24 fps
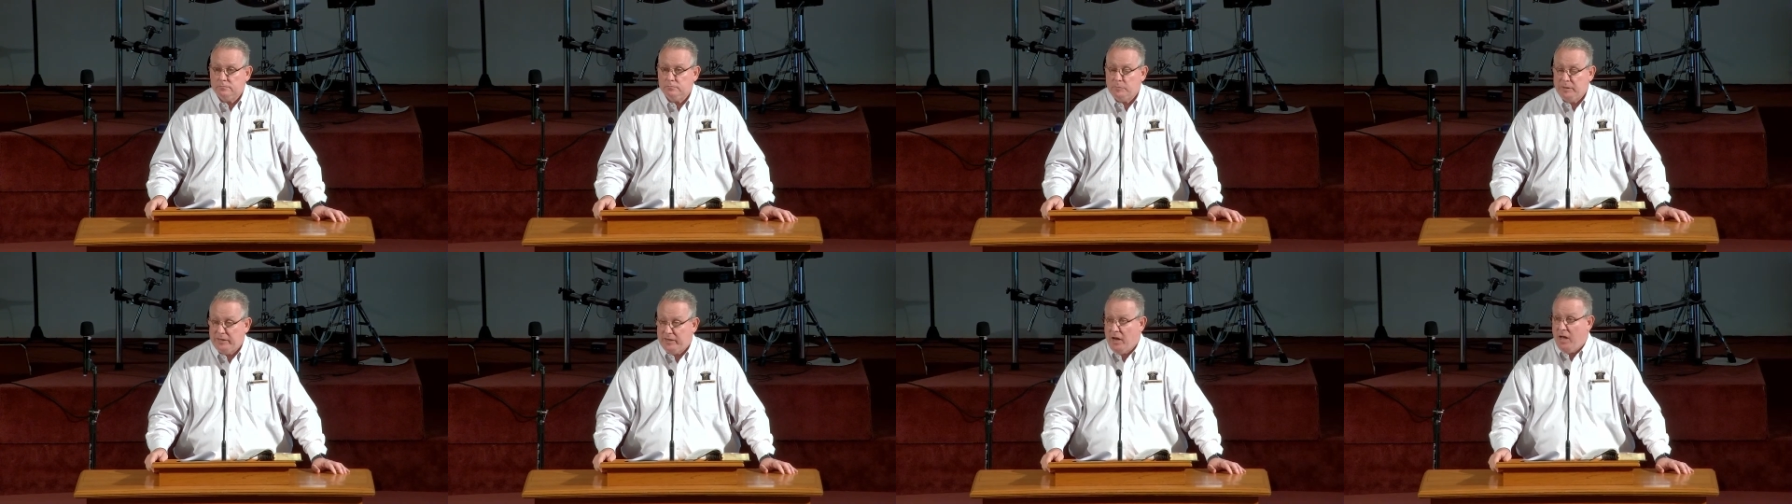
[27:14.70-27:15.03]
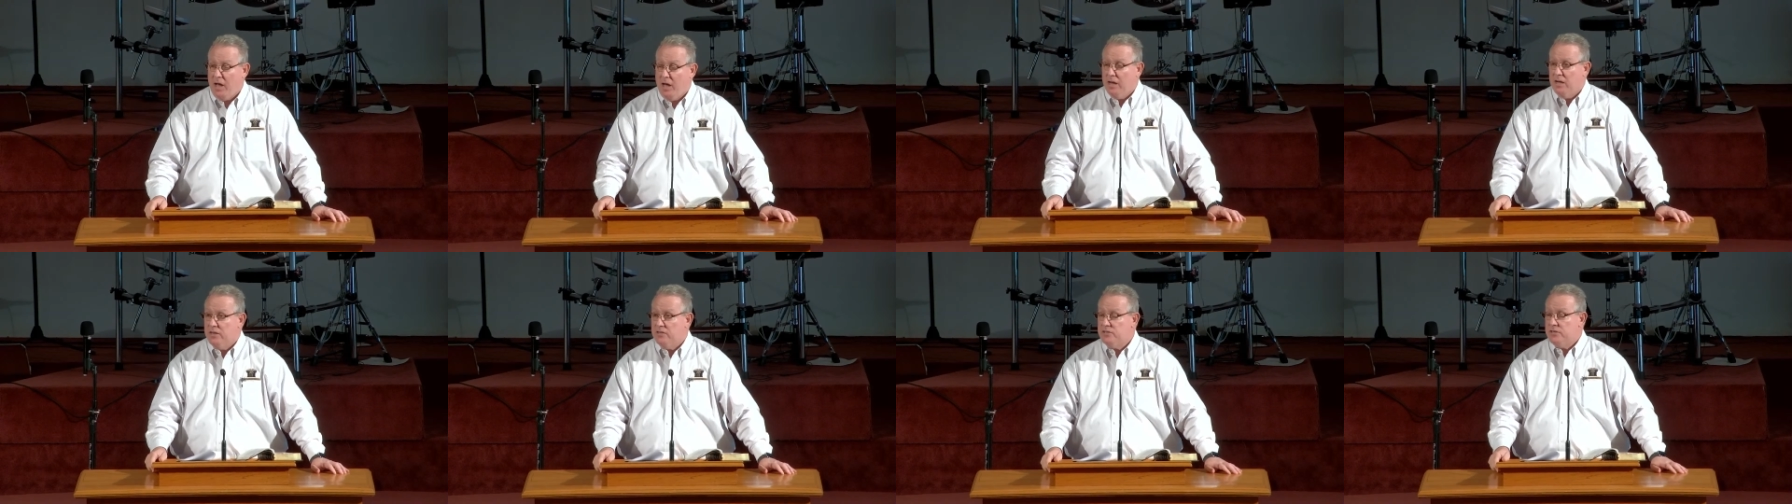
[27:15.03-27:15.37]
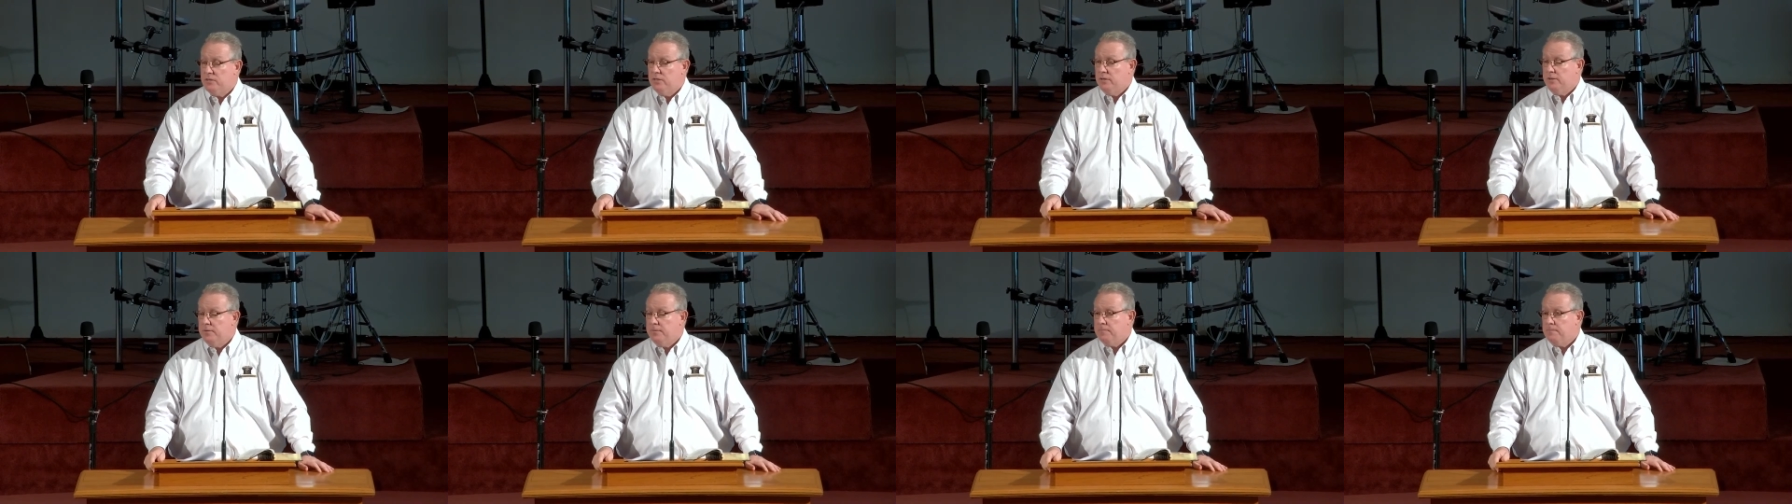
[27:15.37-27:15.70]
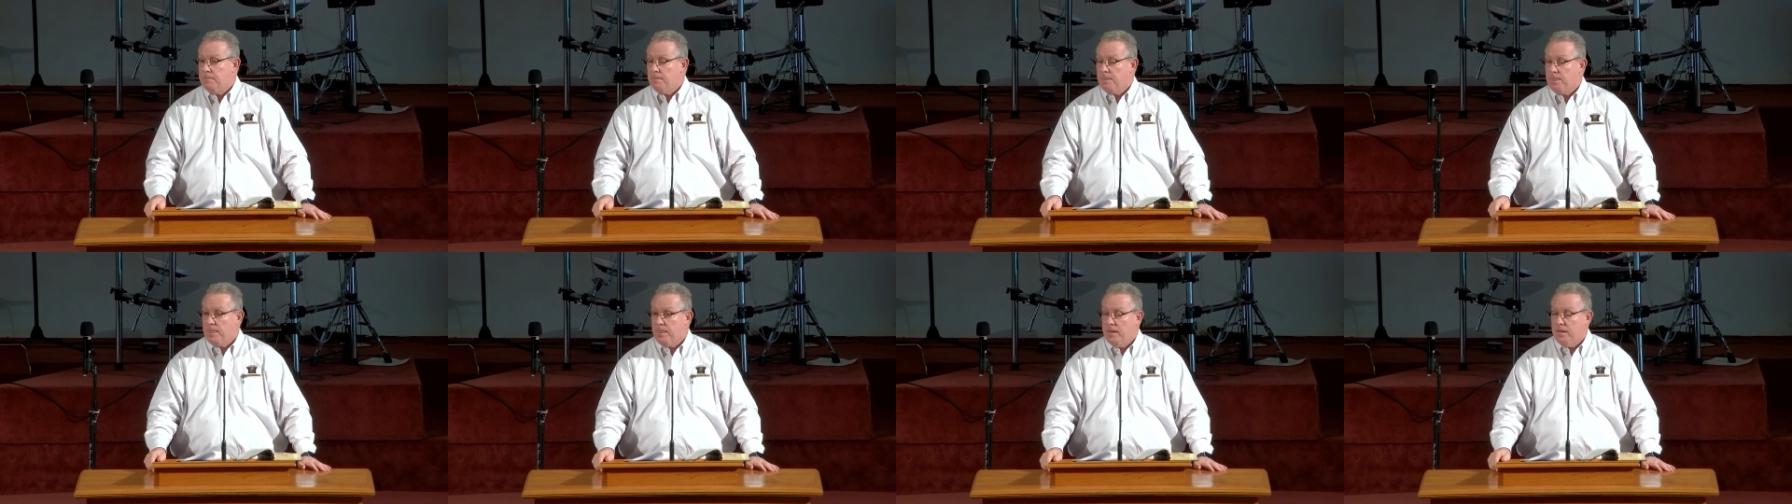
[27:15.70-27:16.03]
Because
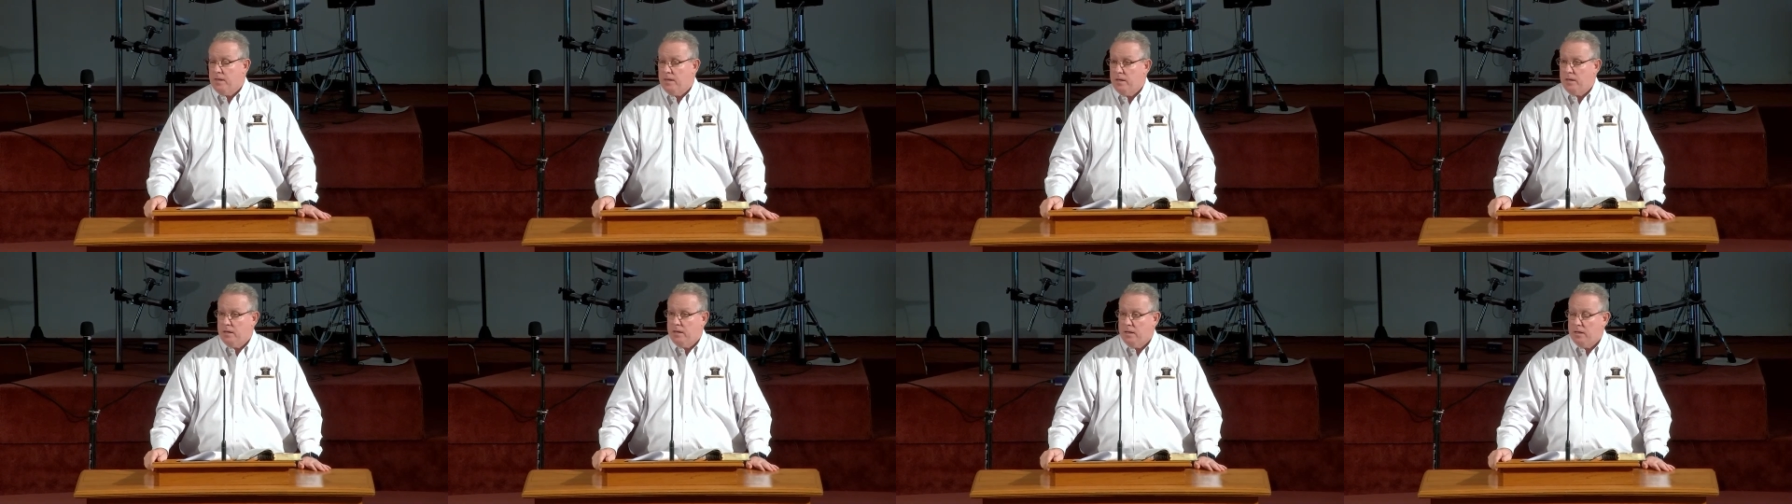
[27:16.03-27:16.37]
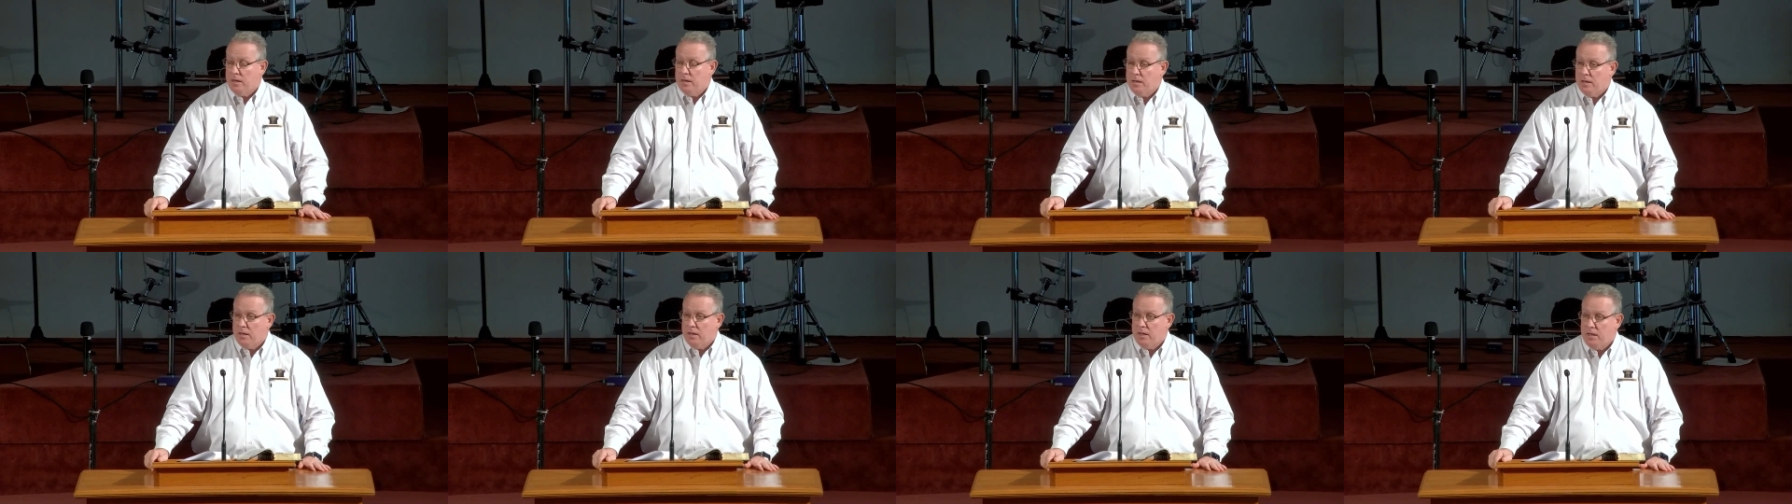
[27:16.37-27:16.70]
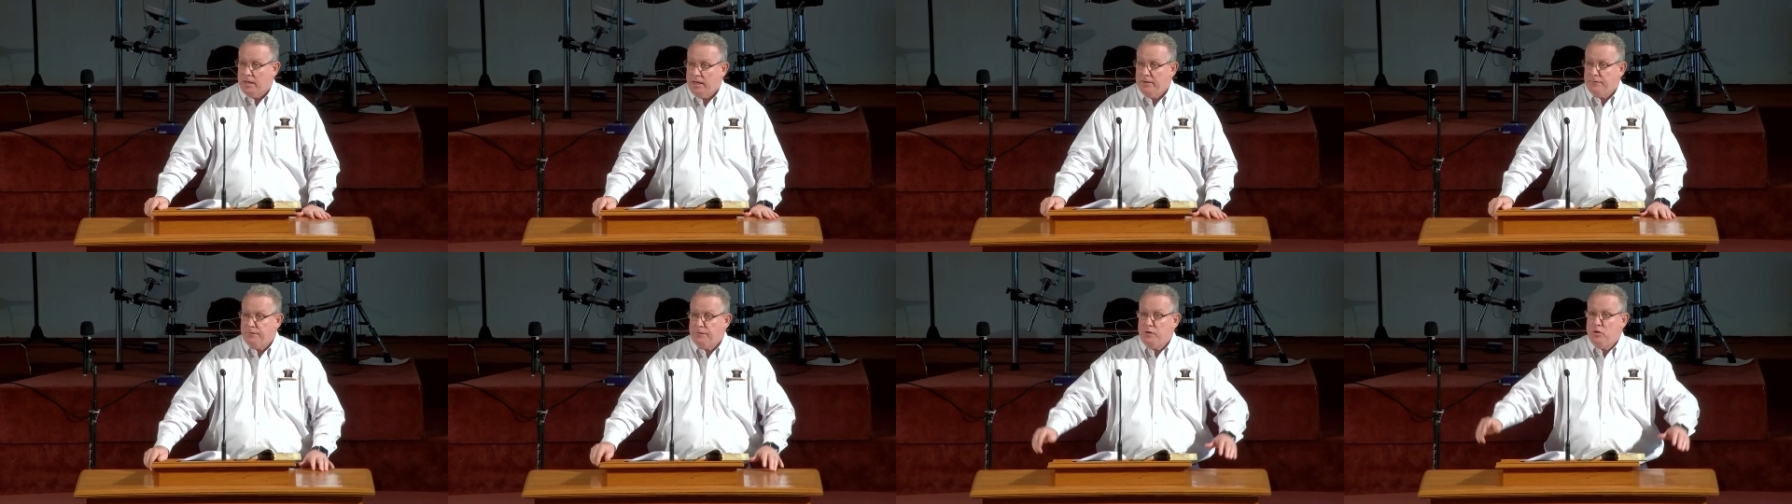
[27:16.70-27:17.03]
if